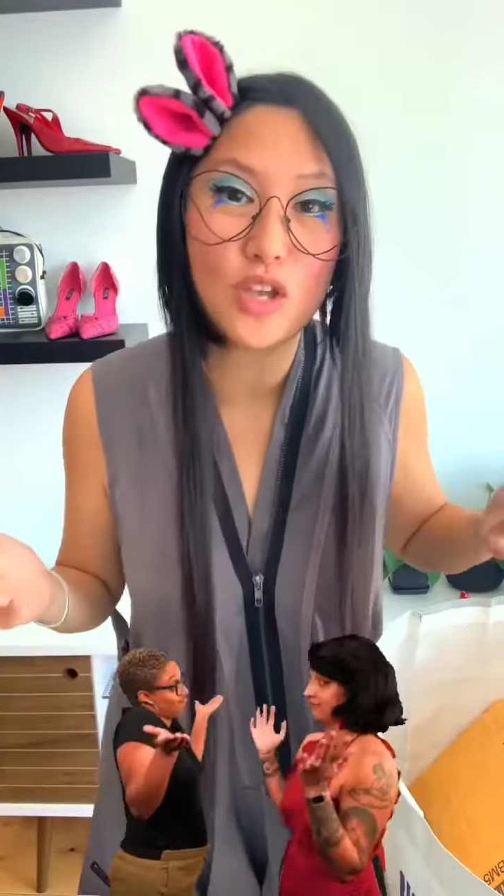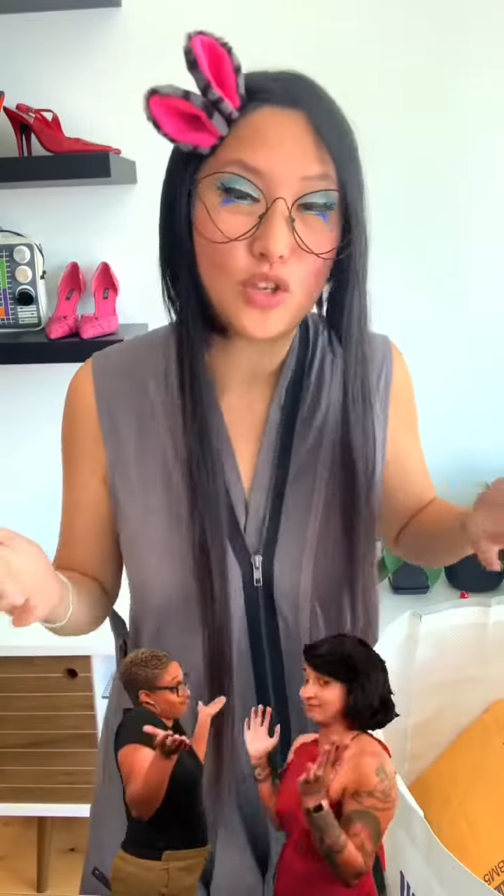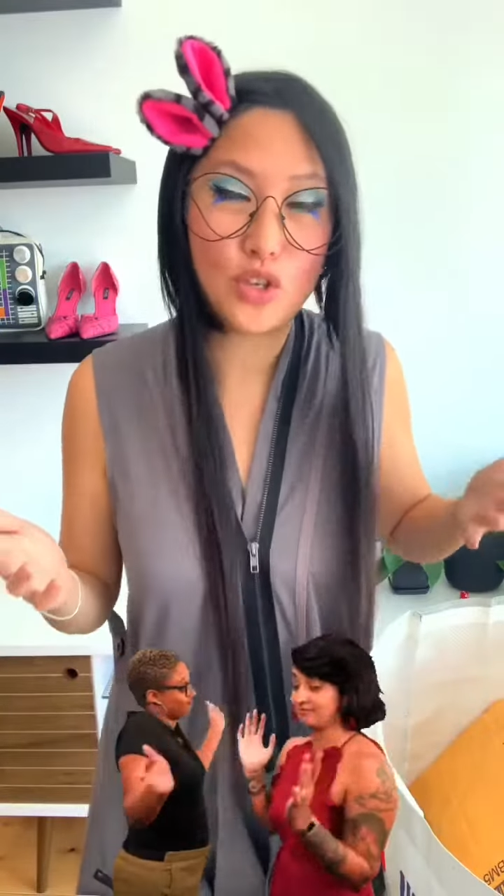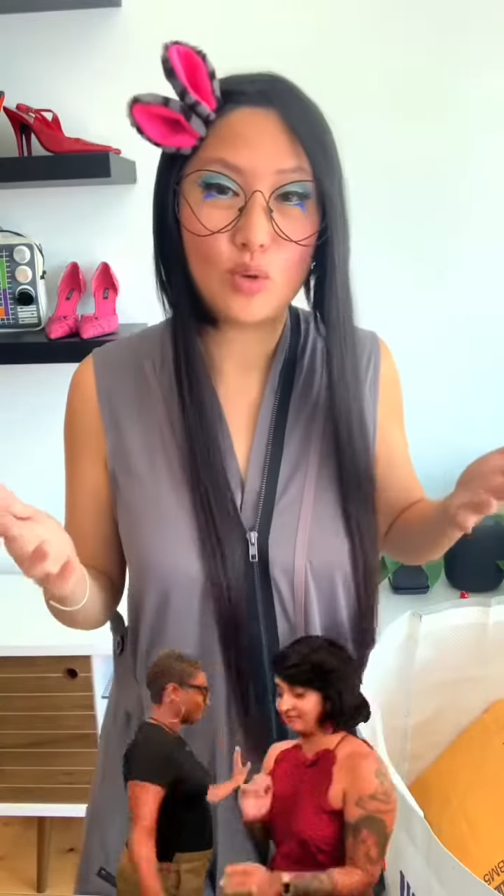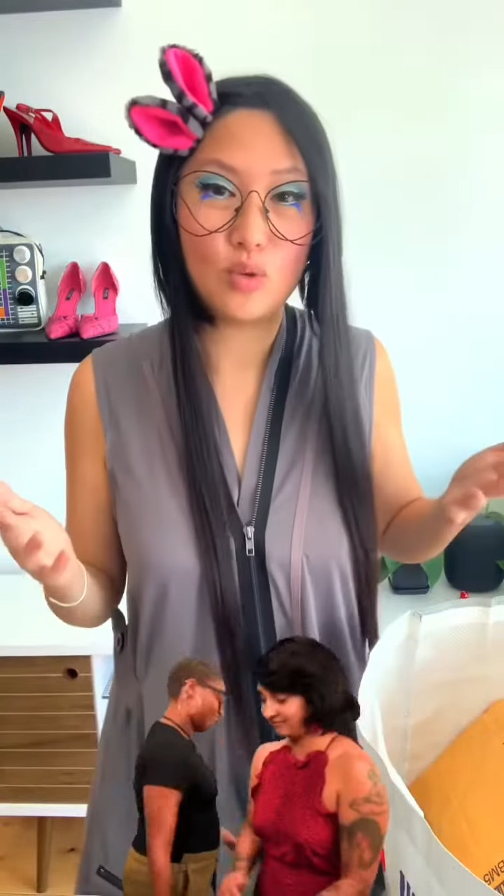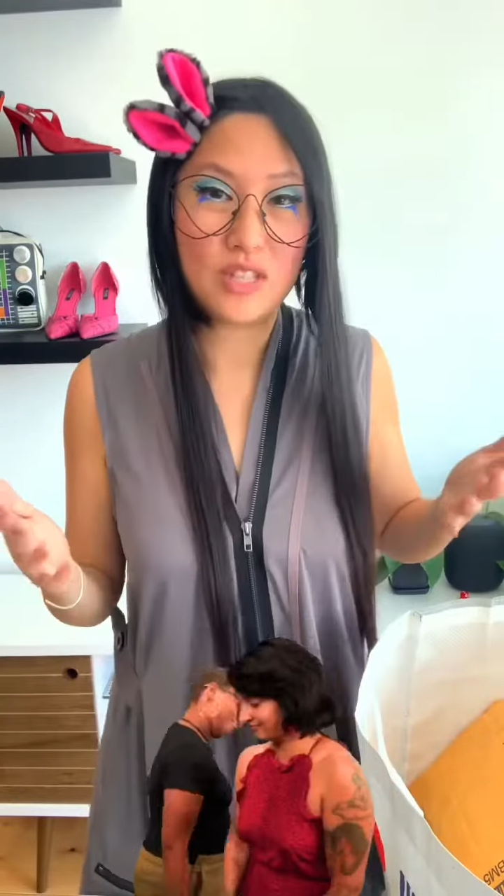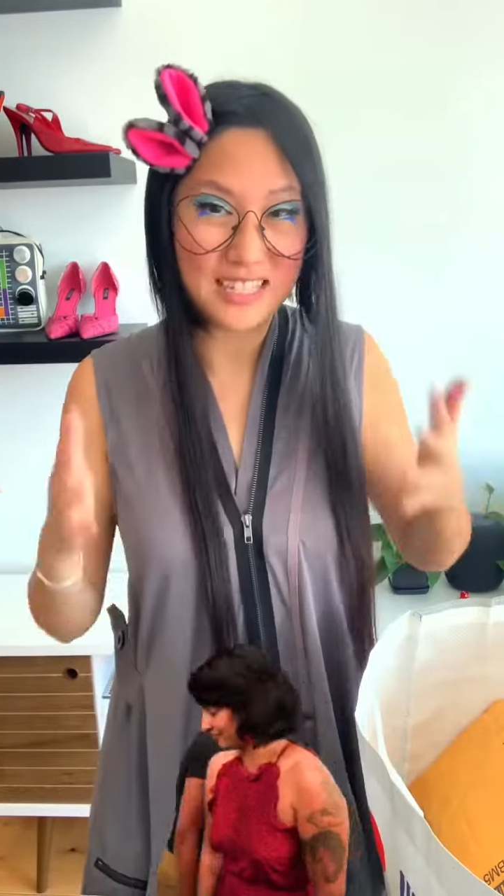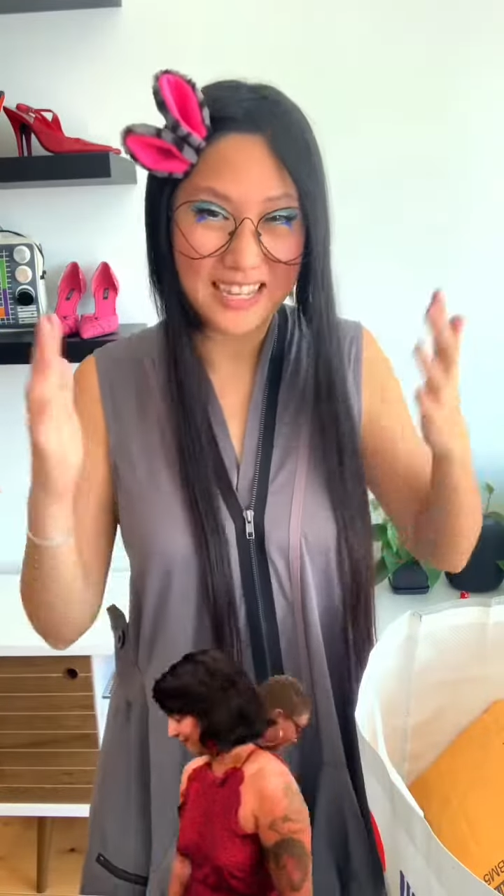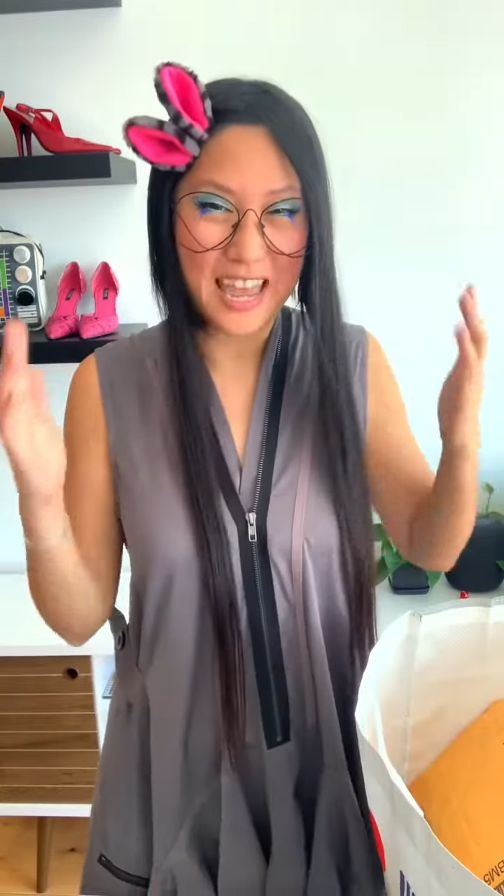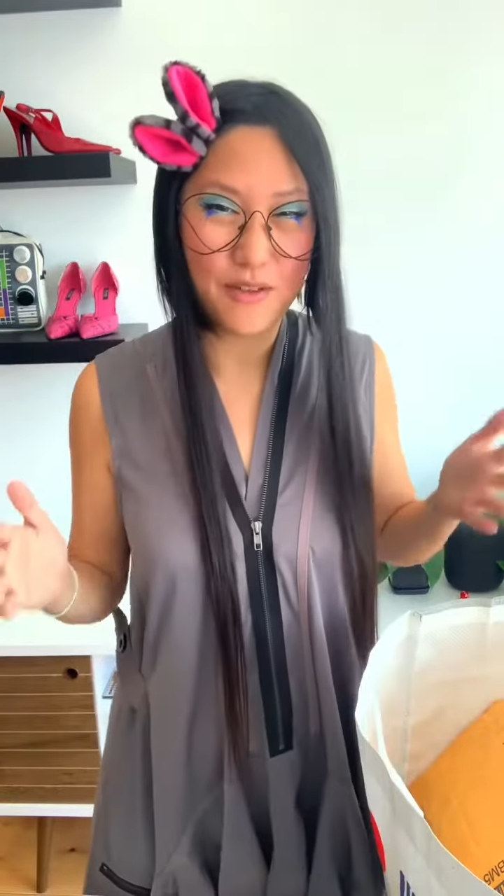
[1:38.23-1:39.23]
use as a
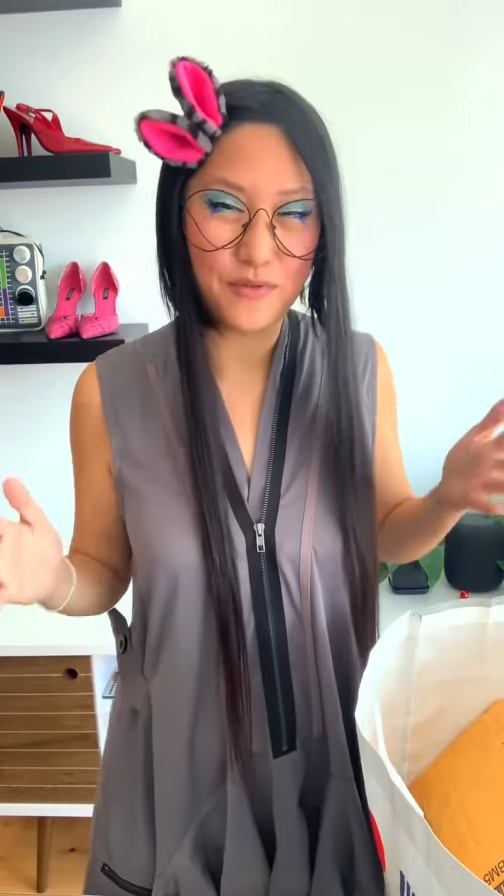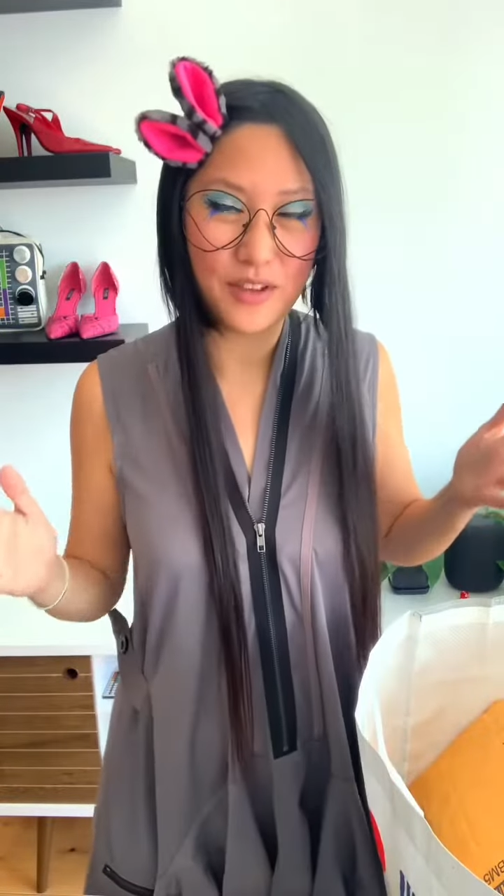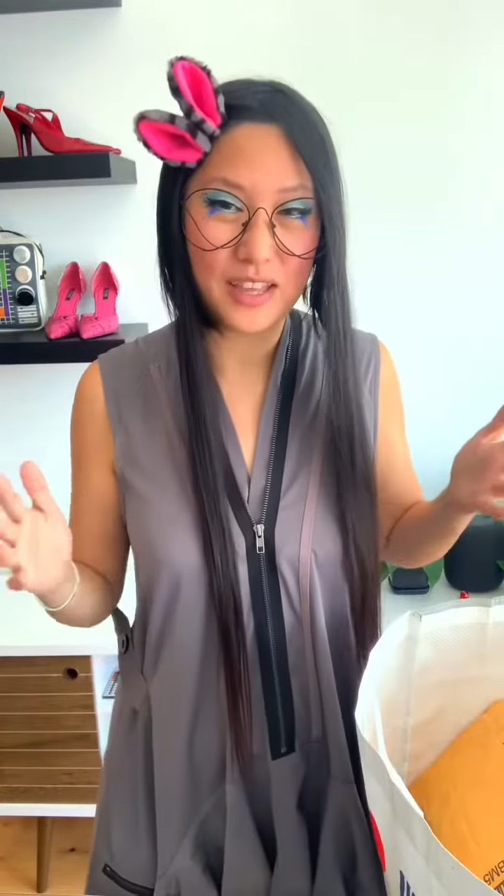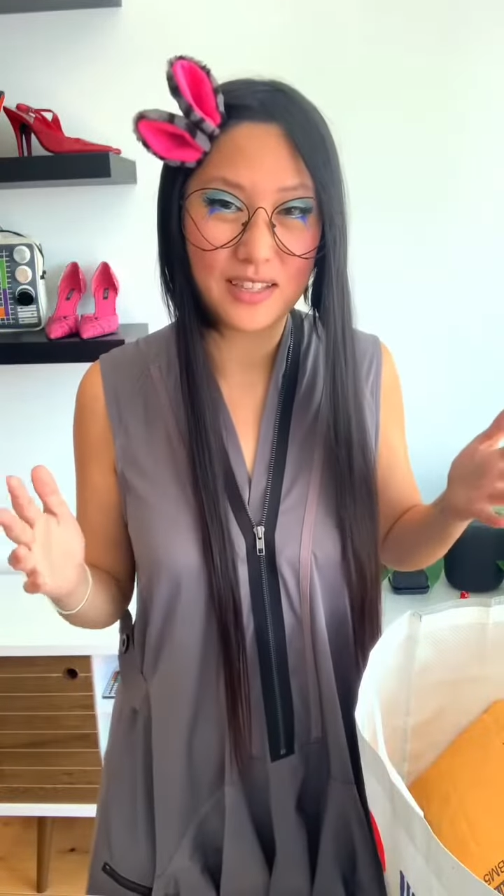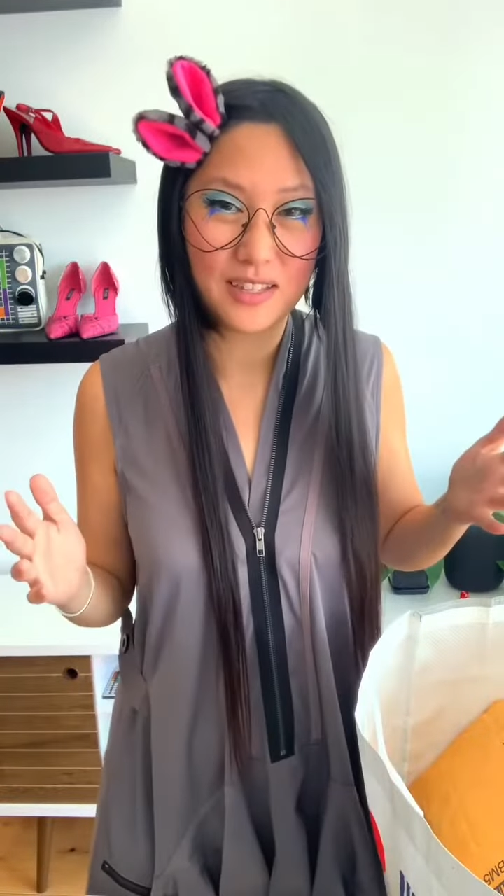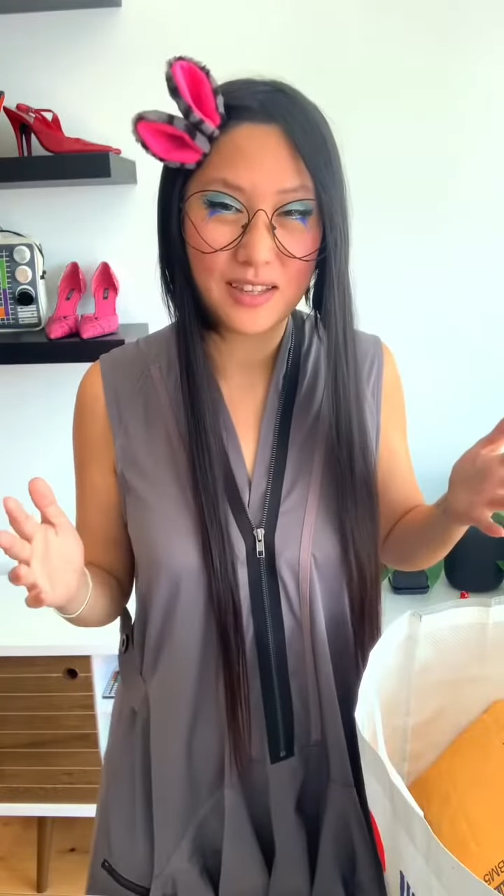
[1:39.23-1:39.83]
canvas?